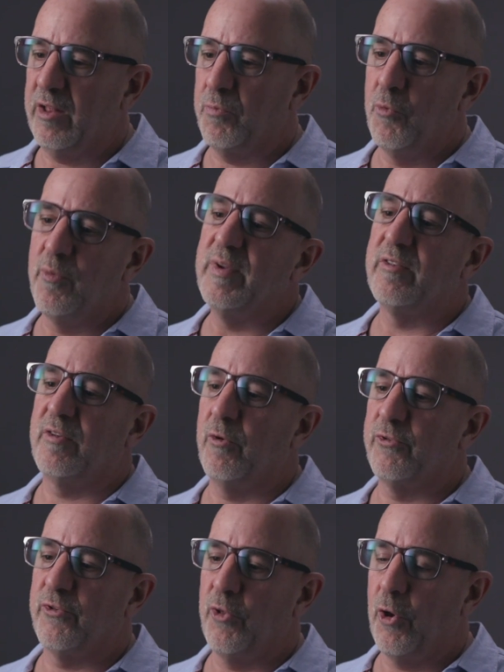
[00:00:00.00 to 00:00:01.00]
it's moving
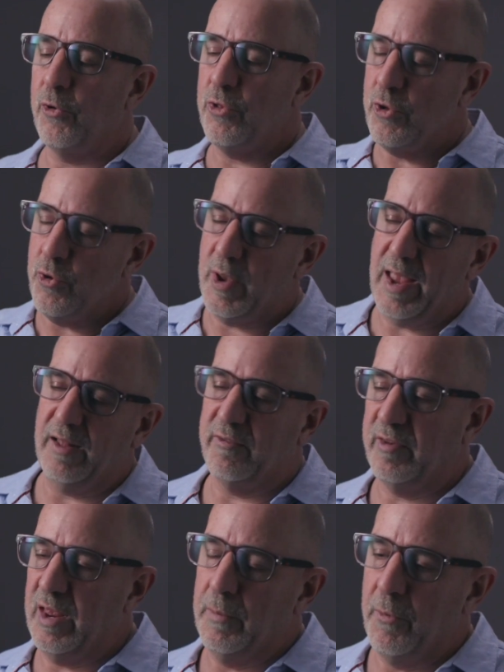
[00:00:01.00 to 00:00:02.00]
so slow that you can't
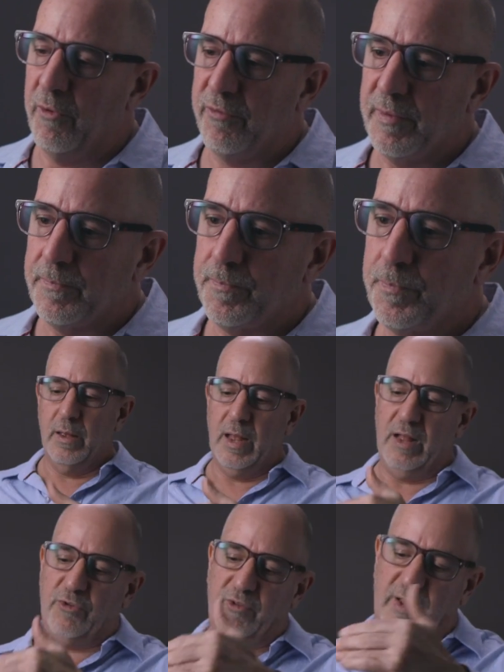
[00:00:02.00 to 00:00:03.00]
see it move.
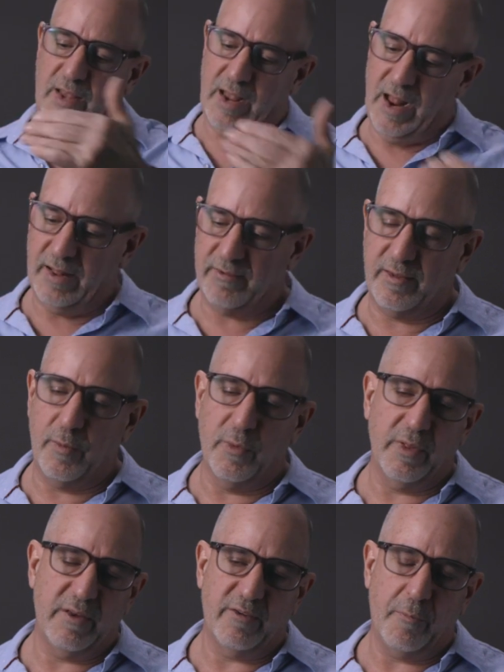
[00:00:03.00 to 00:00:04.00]
It's just a constant
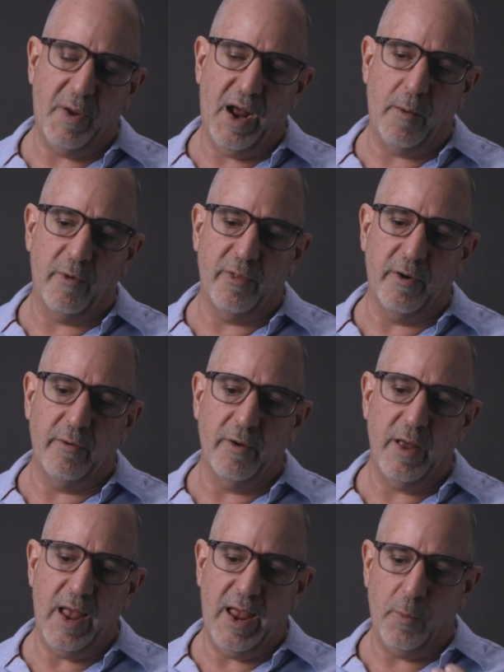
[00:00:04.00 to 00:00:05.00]
release of power though.
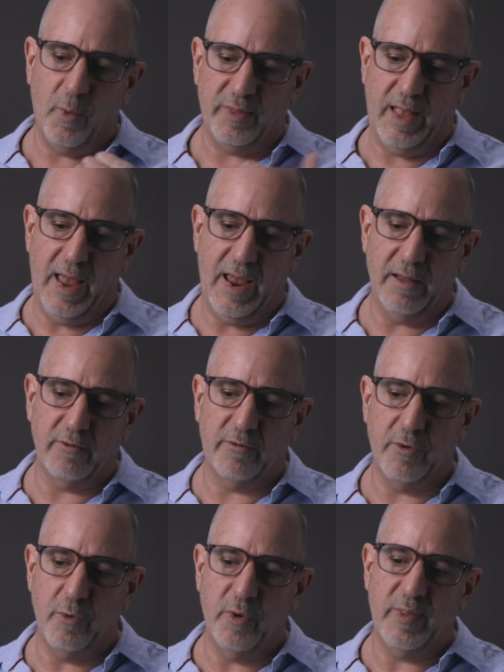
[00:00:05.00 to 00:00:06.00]
And what the hands
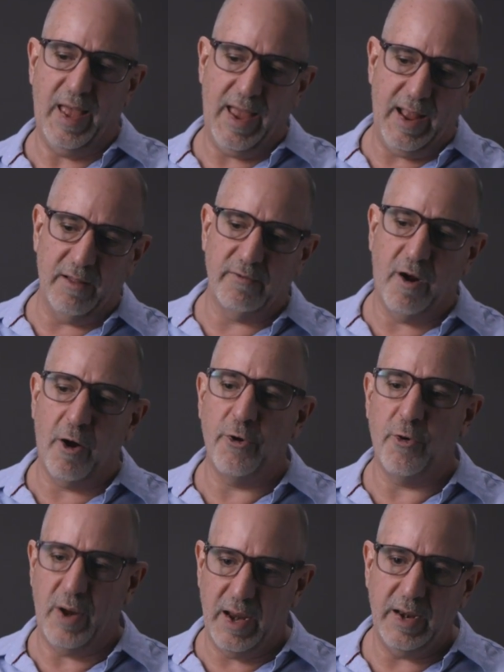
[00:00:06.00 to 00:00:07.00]
do, the hands are
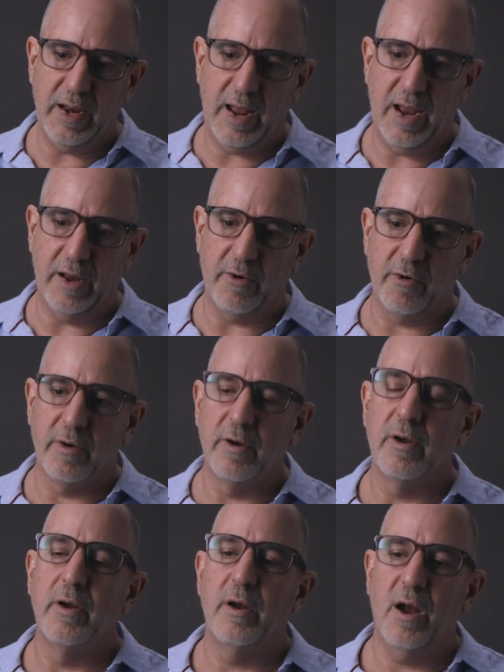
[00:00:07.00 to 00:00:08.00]
your indicator
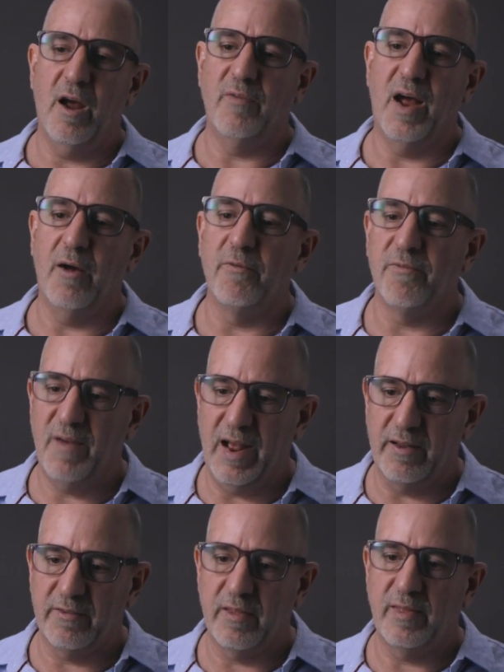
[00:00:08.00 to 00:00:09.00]
of how
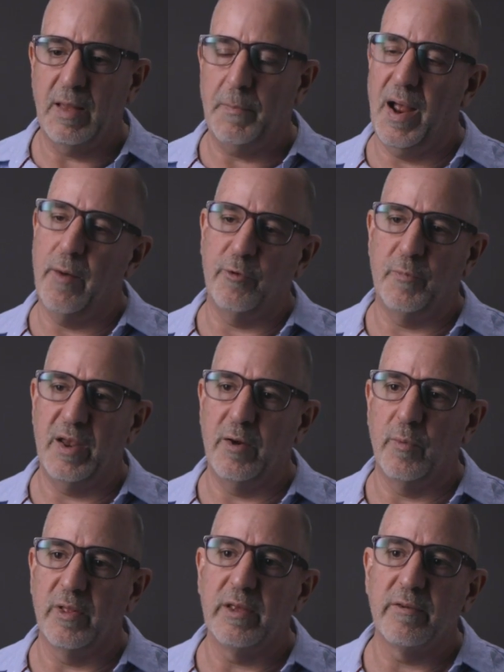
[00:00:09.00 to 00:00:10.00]
fast that power is
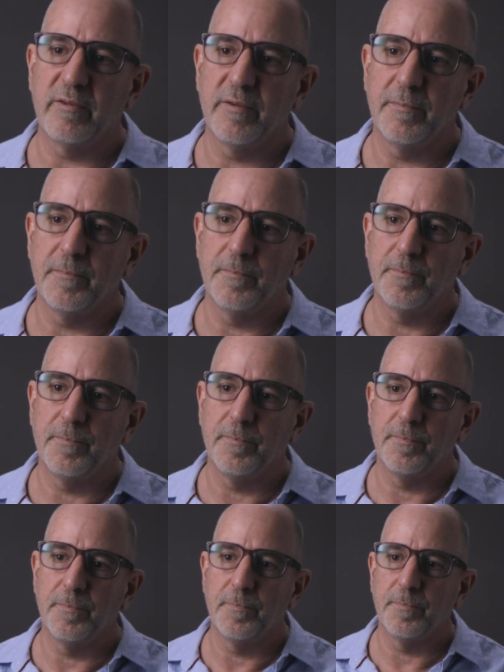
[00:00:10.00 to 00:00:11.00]
being released.
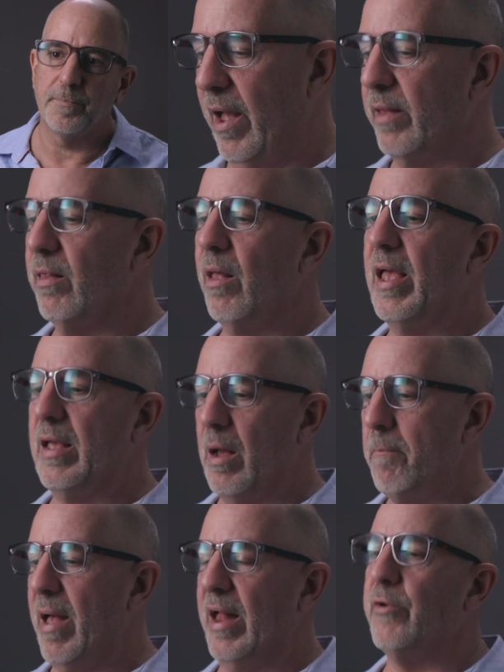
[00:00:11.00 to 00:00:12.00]
I like
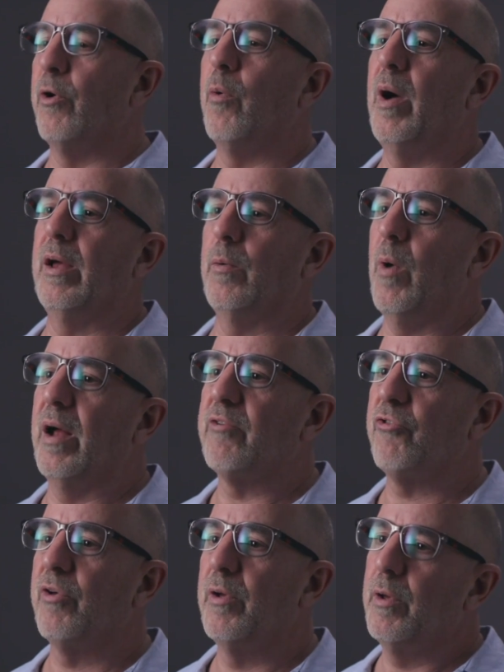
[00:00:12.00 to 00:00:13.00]
a manual wine
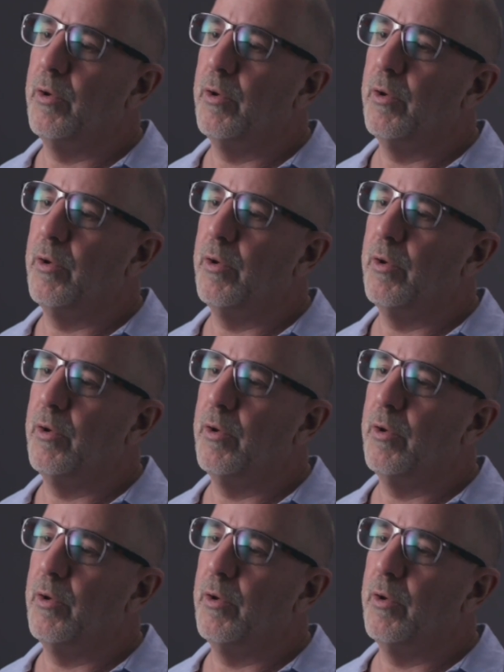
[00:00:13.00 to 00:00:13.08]
watch.